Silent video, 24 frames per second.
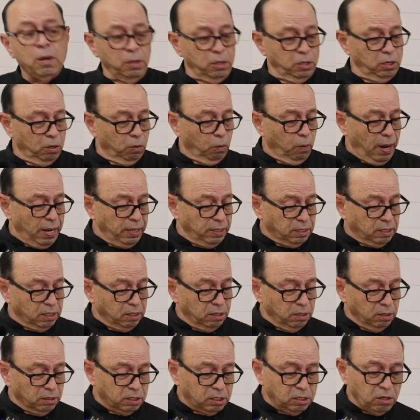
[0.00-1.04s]
You wait until
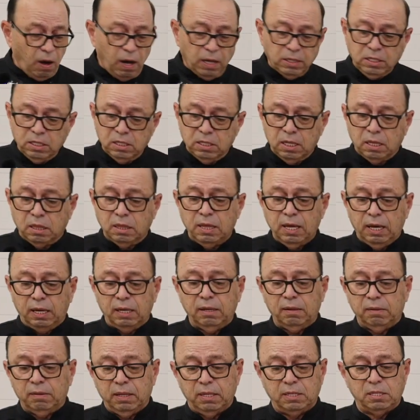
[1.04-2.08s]
your sauce is as
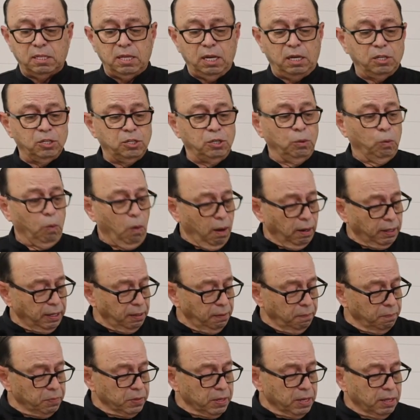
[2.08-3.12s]
thick as you want it.